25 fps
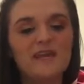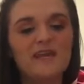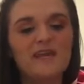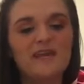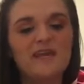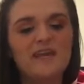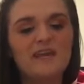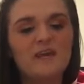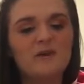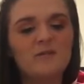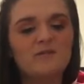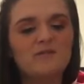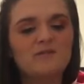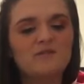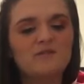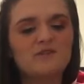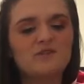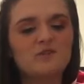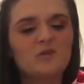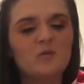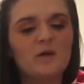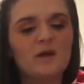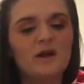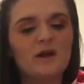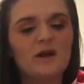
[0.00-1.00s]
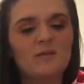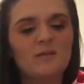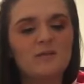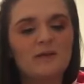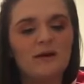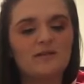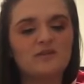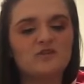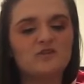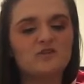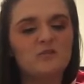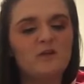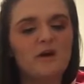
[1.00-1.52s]
It was a square
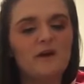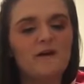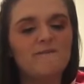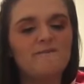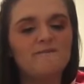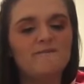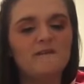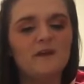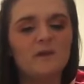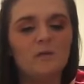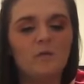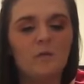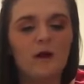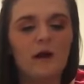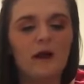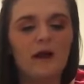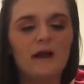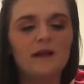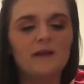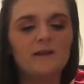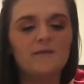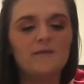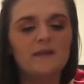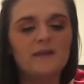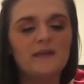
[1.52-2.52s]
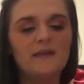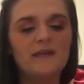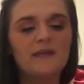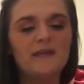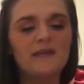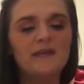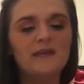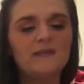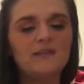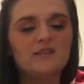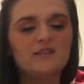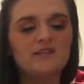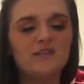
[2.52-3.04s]
about 12 feet wide.
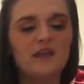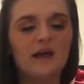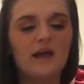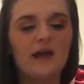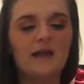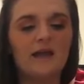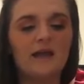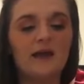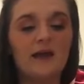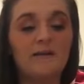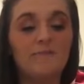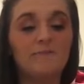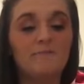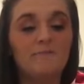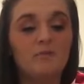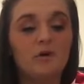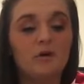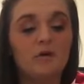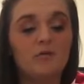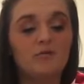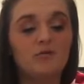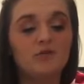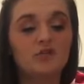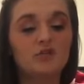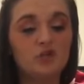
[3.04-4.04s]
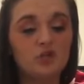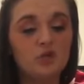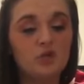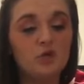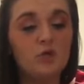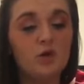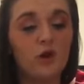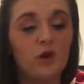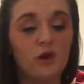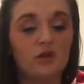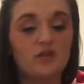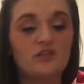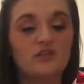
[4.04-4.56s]
Each side had both
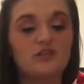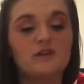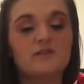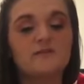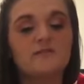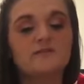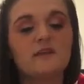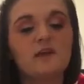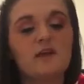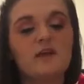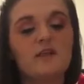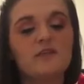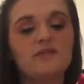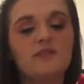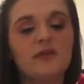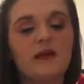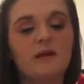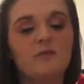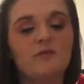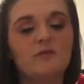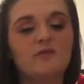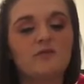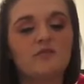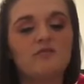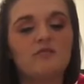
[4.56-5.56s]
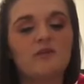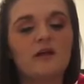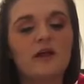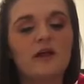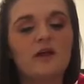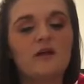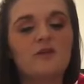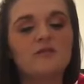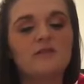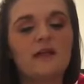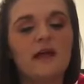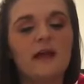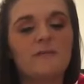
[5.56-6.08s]
two arches, that with the
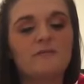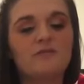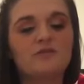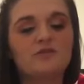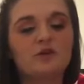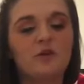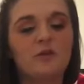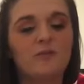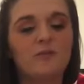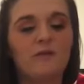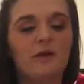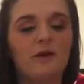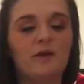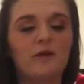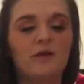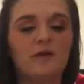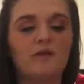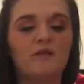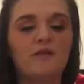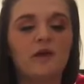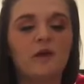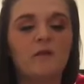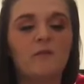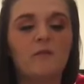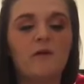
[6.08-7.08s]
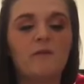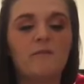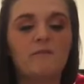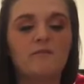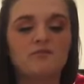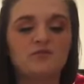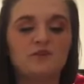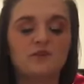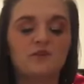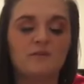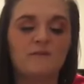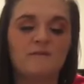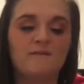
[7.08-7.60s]
round limestone pillar that went
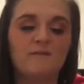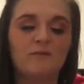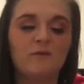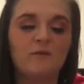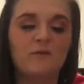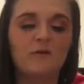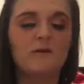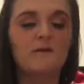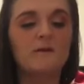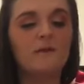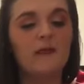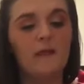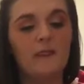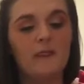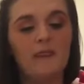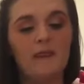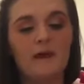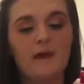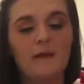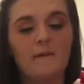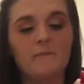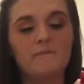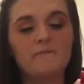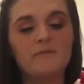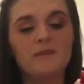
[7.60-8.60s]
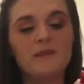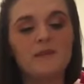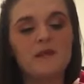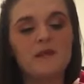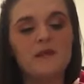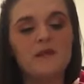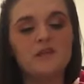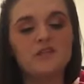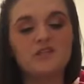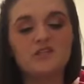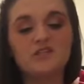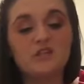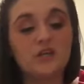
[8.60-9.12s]
between the floor and them.
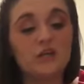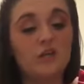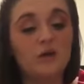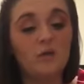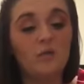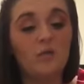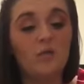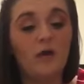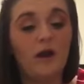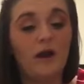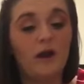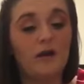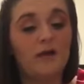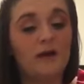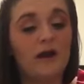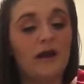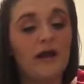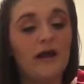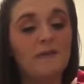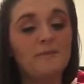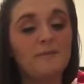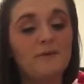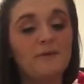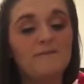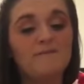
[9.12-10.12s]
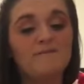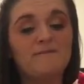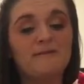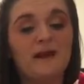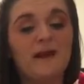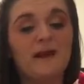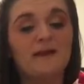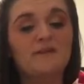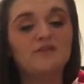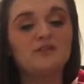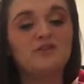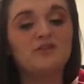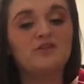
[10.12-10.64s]
Chicken wire had been
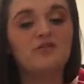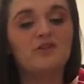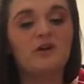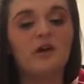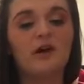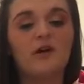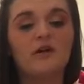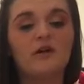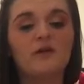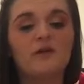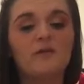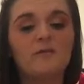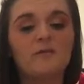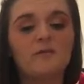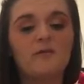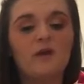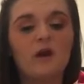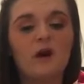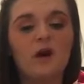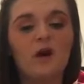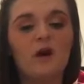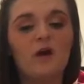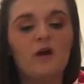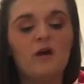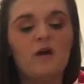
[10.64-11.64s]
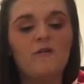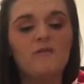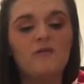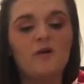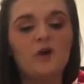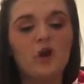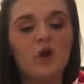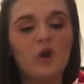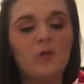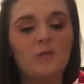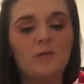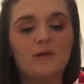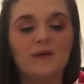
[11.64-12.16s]
fastened around all
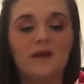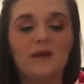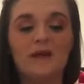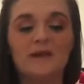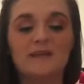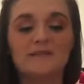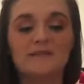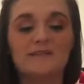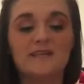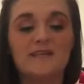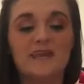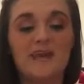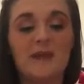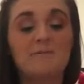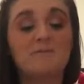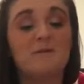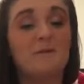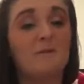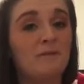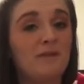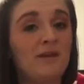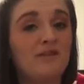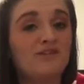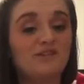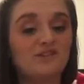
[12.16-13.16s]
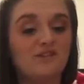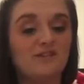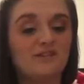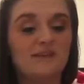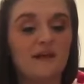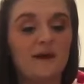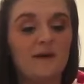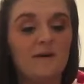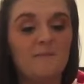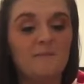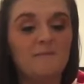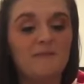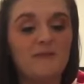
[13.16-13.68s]
the openings to keep the pigeons
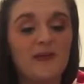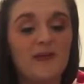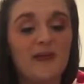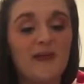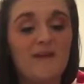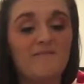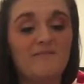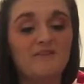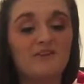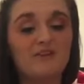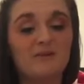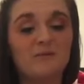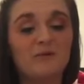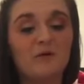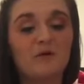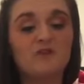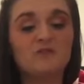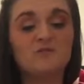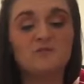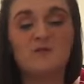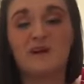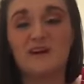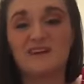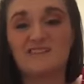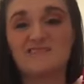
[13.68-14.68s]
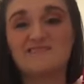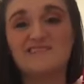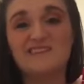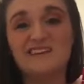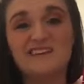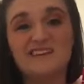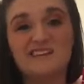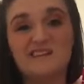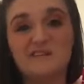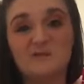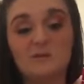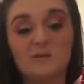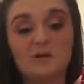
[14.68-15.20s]
out, and for the most part,
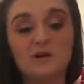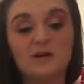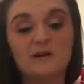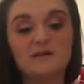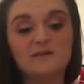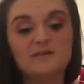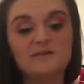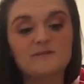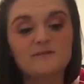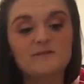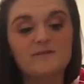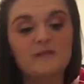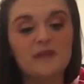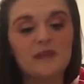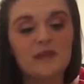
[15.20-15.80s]
it had worked.